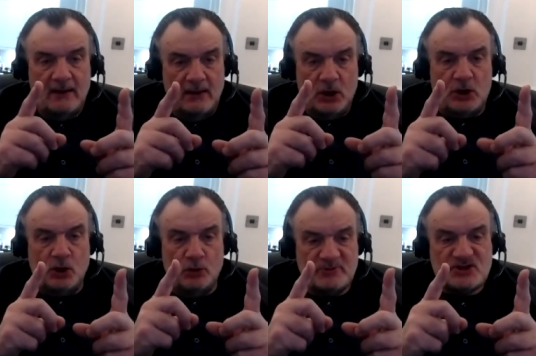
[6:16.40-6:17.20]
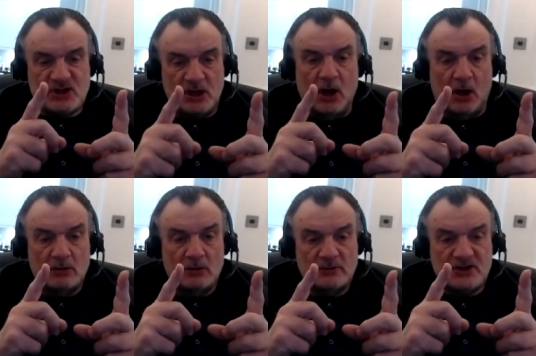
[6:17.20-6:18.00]
a Cuban cigar
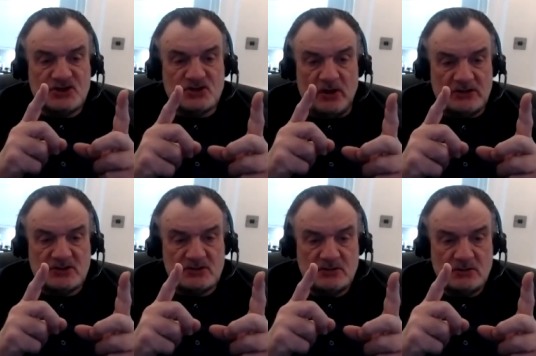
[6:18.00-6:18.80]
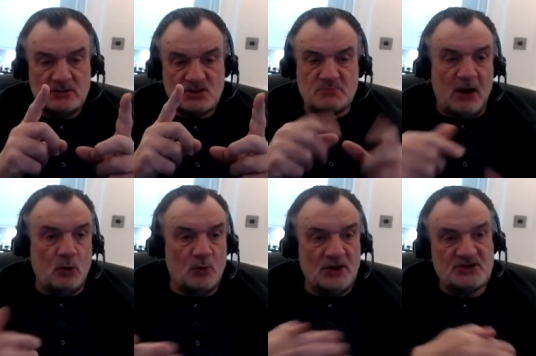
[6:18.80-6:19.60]
this size
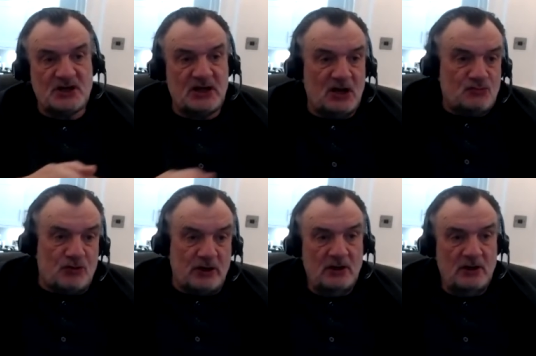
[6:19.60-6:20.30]
smuggled into the country.